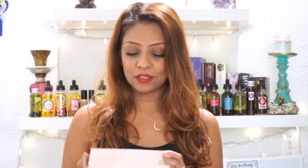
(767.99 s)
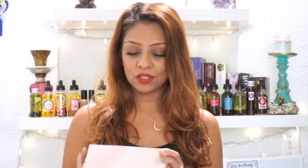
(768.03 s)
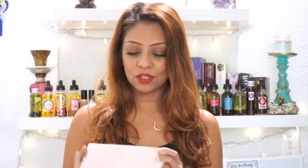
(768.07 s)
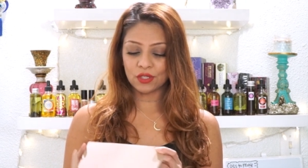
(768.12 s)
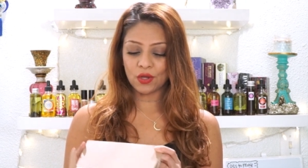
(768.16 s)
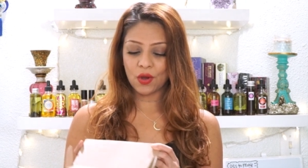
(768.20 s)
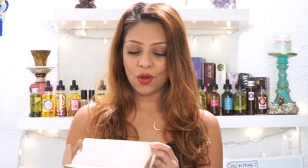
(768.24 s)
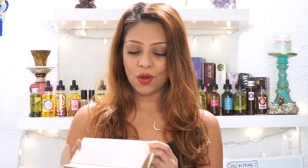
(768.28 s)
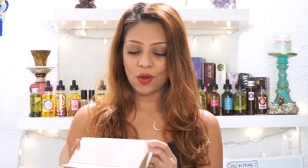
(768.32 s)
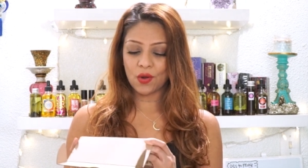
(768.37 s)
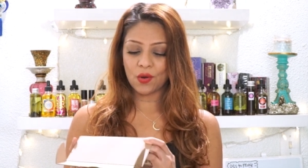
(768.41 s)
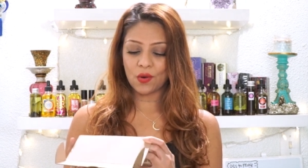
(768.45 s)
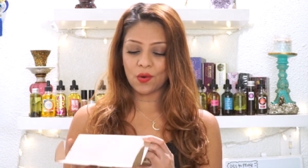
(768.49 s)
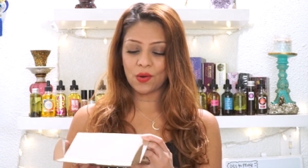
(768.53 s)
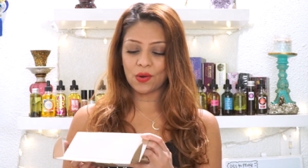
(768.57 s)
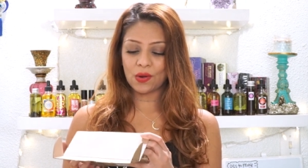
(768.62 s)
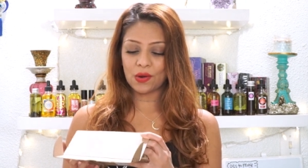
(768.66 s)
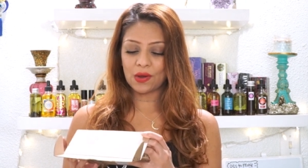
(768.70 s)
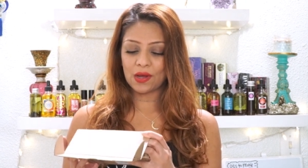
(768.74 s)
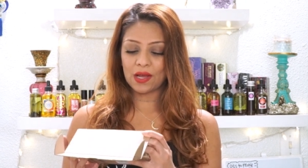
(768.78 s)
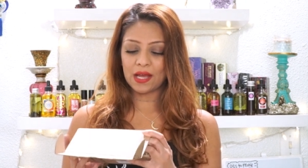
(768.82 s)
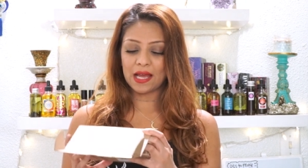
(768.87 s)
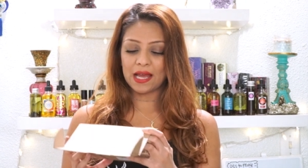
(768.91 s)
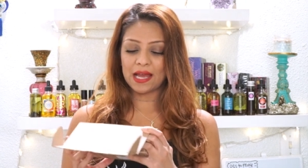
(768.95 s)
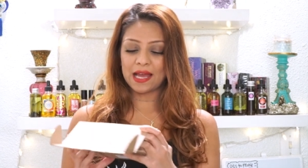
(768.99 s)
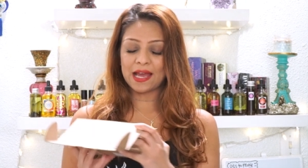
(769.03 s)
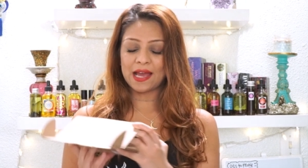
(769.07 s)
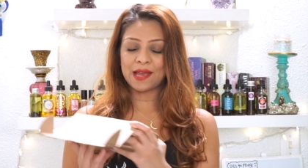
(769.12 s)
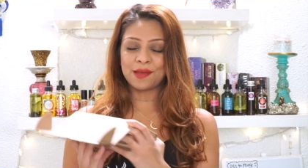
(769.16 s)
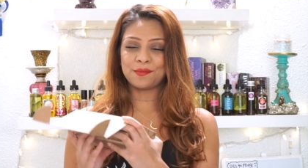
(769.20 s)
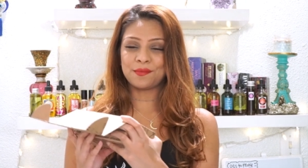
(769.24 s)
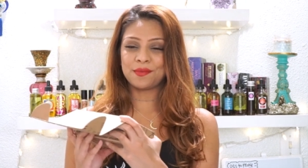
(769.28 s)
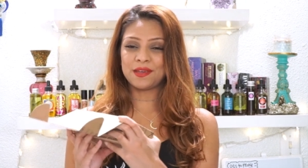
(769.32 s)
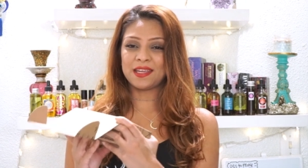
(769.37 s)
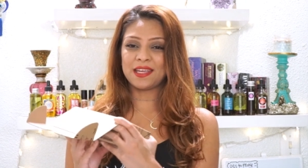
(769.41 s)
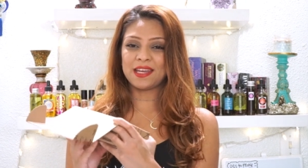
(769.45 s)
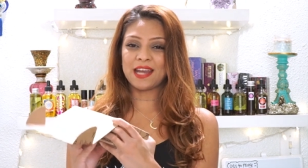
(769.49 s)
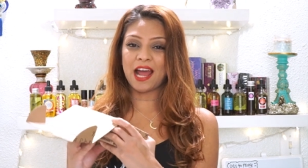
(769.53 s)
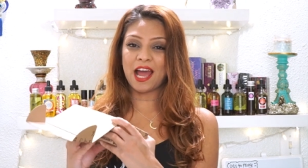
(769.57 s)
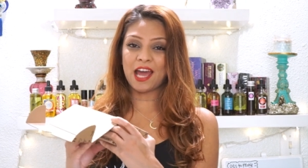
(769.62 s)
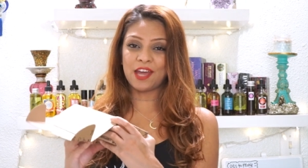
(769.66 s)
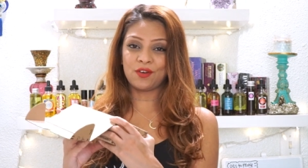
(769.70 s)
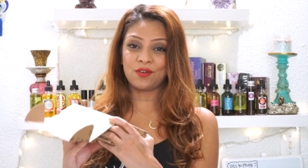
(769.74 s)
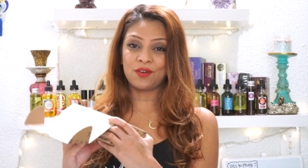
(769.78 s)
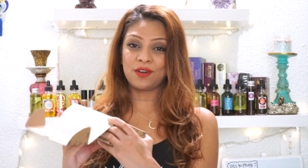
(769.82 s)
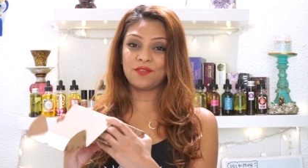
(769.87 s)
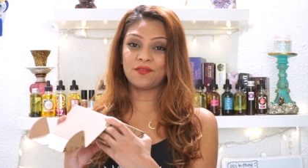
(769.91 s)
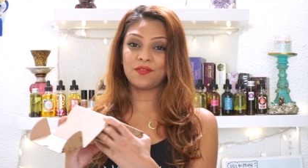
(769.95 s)
So, I mean, I
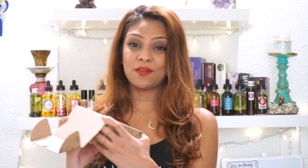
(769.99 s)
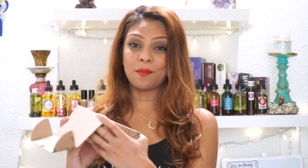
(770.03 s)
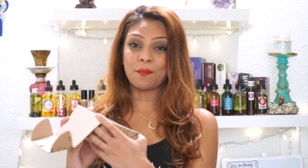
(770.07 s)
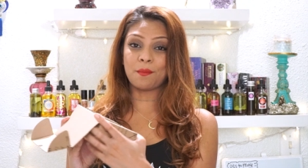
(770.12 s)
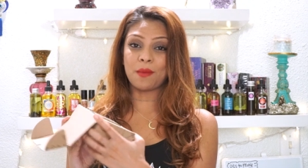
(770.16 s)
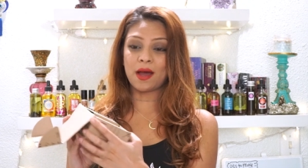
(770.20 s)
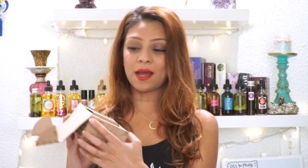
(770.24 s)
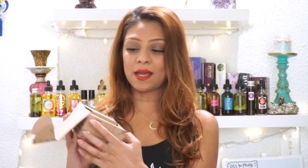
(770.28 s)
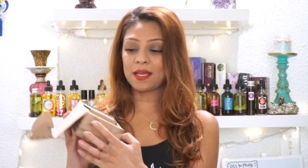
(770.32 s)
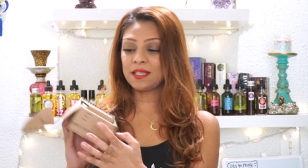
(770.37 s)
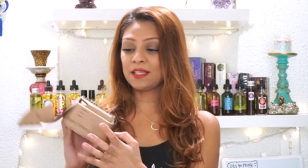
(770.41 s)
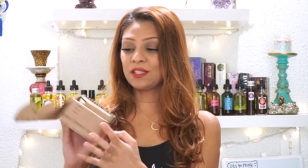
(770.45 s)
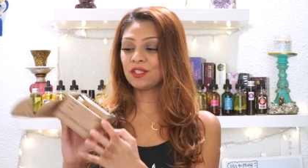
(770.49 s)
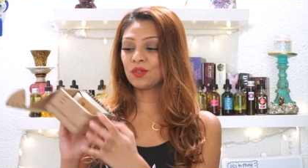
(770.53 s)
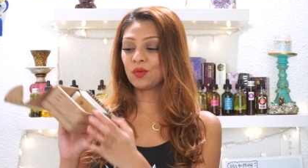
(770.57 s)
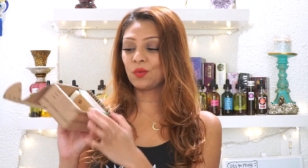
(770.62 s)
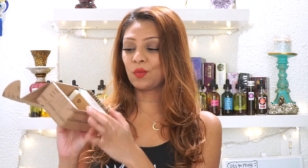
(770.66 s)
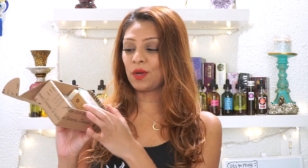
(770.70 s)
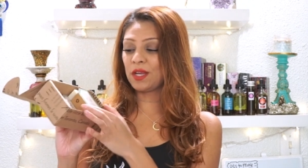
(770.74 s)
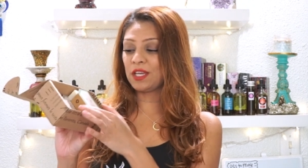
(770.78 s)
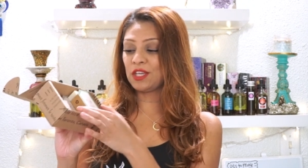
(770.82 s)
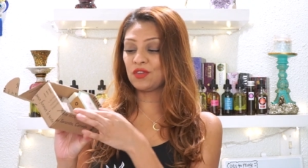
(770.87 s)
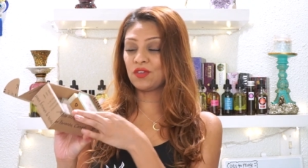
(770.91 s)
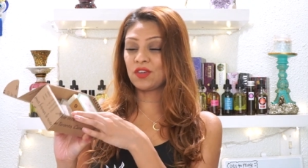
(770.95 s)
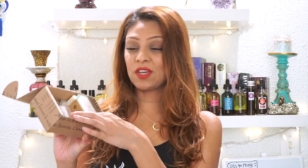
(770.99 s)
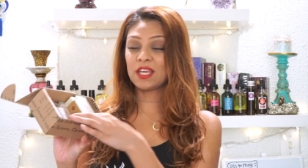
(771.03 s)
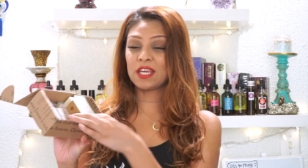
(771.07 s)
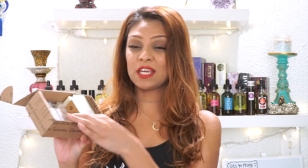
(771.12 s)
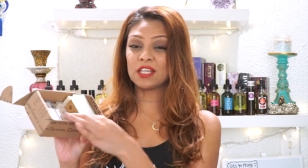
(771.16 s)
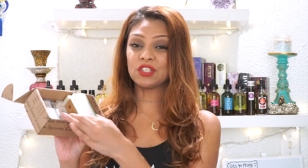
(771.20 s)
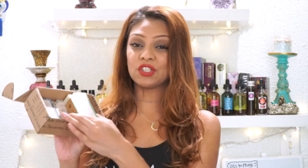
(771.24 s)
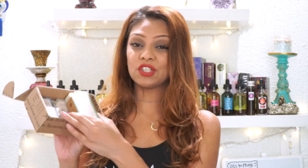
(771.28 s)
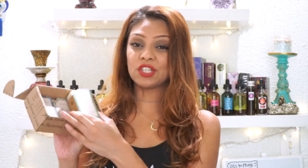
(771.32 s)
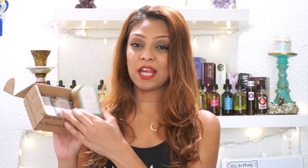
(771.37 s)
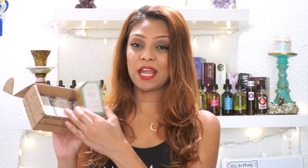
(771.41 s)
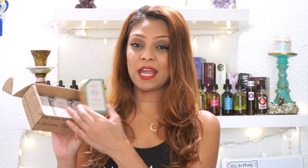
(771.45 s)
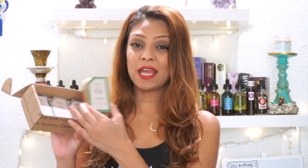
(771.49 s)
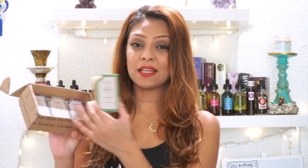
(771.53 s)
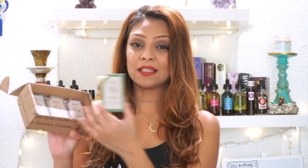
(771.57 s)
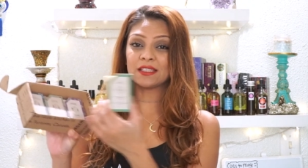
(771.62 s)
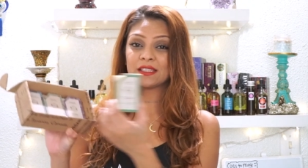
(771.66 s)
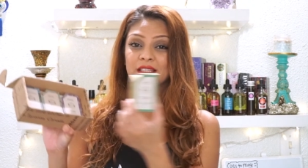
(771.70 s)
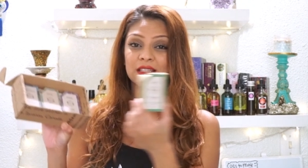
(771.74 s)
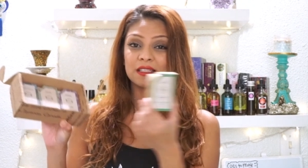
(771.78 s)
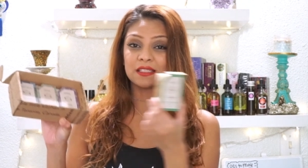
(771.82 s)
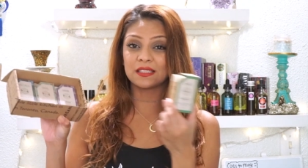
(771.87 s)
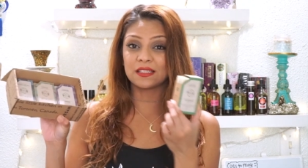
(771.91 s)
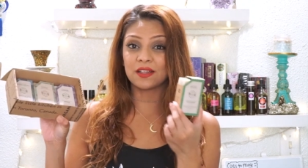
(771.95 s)
don't even mind when you can get your hands
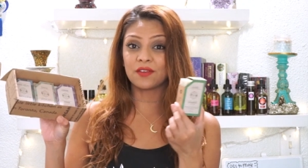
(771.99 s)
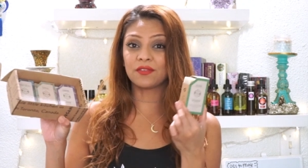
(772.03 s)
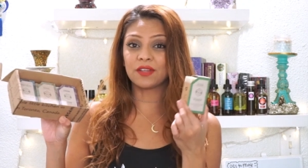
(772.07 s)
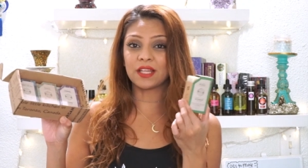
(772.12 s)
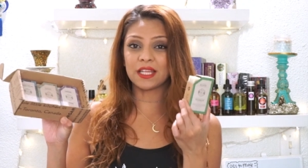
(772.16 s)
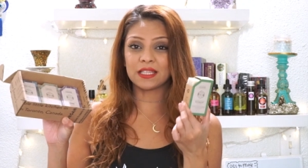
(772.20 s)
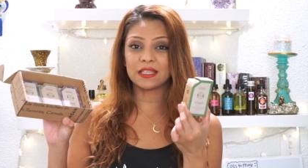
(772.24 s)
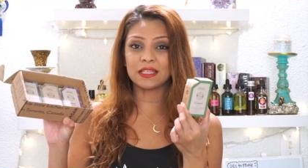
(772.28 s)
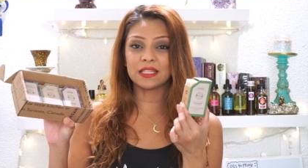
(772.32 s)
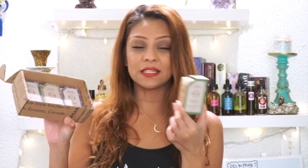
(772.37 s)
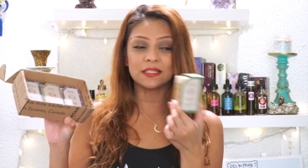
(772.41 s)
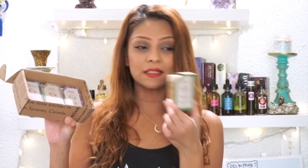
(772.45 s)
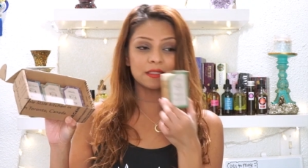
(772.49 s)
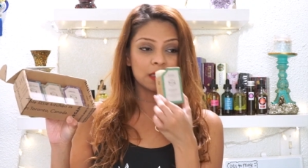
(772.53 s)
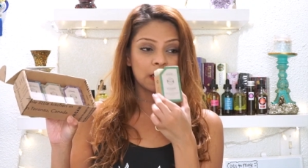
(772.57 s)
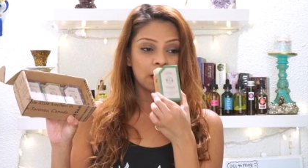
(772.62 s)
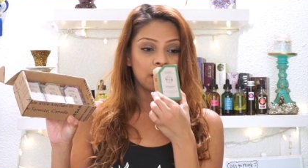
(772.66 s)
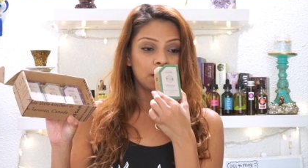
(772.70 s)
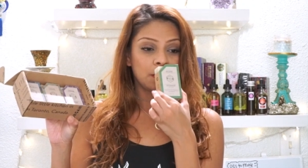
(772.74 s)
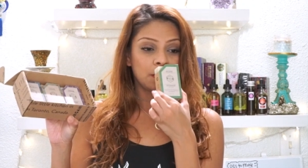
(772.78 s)
on stuff like this